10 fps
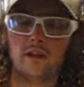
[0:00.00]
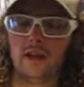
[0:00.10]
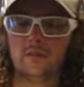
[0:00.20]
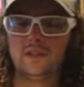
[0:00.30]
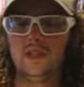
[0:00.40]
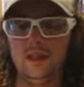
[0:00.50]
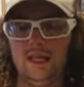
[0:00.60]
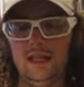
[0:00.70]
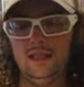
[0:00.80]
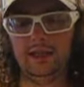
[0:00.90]
I was getting
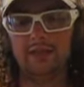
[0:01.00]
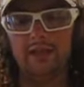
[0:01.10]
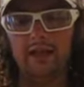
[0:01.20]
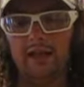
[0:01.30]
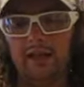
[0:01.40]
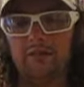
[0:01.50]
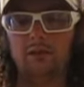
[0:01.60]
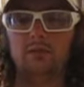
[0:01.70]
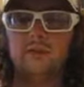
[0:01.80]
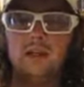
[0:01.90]
at is, like, if
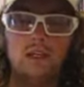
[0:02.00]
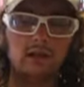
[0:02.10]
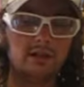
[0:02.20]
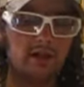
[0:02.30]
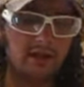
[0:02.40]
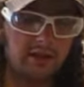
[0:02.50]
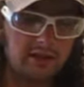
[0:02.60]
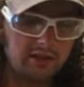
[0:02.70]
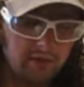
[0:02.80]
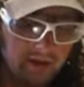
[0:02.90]
you... So, like,
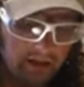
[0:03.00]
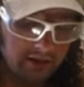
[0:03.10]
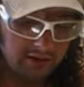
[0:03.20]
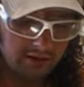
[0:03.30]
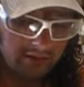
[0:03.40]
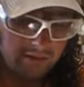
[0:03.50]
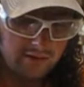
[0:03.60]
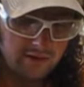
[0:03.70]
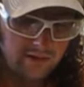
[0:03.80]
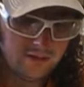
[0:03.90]
this one here,
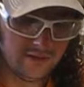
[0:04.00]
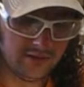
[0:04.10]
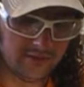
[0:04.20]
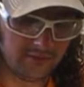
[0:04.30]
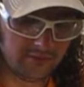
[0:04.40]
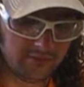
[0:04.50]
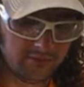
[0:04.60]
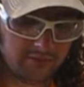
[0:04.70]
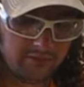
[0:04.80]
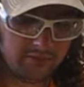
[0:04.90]
you can
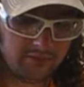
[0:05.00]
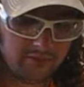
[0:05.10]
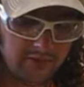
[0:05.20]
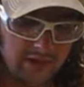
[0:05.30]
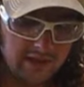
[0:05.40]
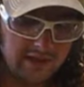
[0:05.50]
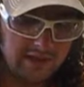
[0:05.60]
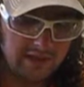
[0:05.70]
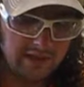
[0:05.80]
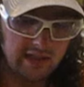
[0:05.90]

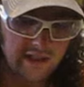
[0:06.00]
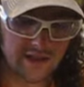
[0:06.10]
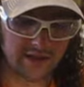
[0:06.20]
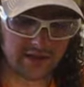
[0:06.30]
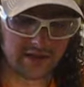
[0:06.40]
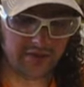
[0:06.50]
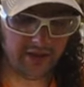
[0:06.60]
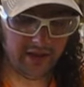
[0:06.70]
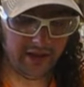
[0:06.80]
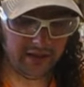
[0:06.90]
see signs of,
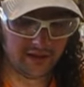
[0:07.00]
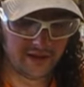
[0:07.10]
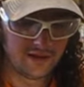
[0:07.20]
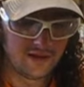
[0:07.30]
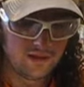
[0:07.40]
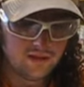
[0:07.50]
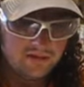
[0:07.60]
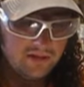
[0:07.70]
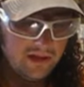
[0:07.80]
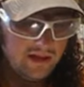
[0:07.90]
like,
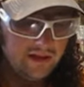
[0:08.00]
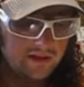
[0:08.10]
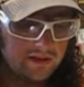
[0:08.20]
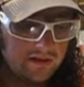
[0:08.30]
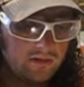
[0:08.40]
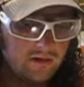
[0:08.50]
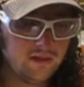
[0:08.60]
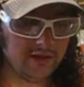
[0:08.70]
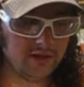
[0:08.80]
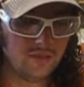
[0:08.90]
this one is
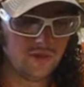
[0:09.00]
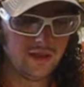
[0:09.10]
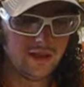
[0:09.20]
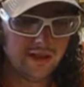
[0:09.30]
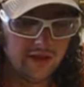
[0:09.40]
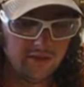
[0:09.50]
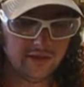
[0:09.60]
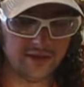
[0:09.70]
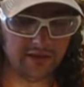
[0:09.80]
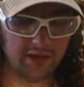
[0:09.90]
starting to break
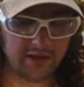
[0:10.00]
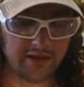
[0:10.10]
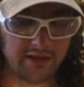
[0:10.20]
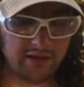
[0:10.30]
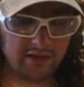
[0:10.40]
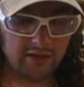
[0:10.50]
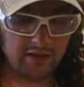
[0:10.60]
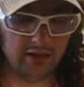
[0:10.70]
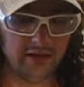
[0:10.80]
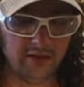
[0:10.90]
down. It, like I said, it's like
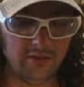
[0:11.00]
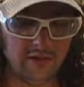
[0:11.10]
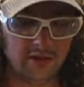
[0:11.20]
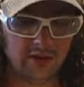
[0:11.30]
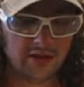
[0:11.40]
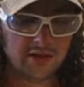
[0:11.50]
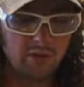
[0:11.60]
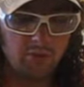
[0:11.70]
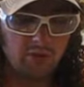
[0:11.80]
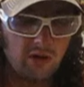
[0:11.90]
that liquid thing. This
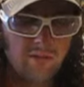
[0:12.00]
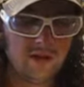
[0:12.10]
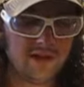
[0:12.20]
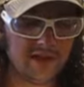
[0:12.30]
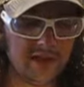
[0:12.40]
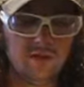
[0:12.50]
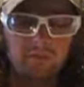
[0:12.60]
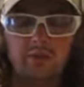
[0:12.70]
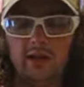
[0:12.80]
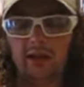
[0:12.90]
will probably still
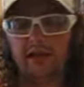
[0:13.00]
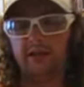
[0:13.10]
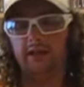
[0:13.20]
play.